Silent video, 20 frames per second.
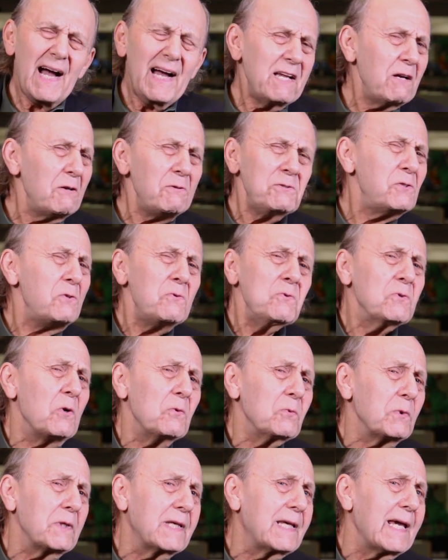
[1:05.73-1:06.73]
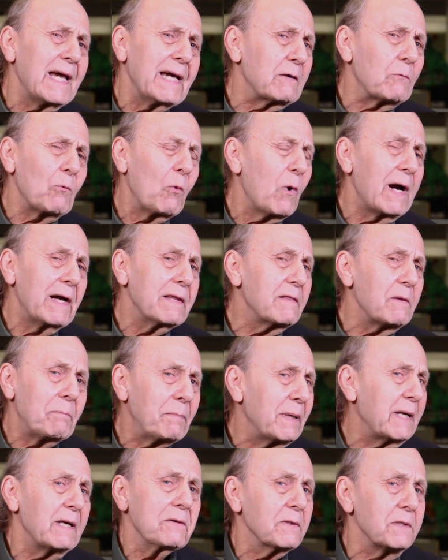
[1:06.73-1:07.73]
I also don't get why the
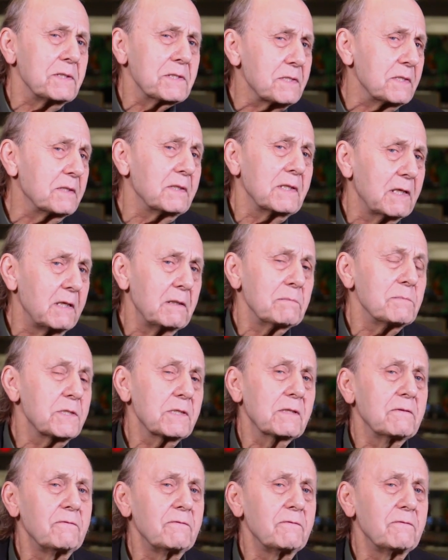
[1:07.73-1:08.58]
parents in Kim's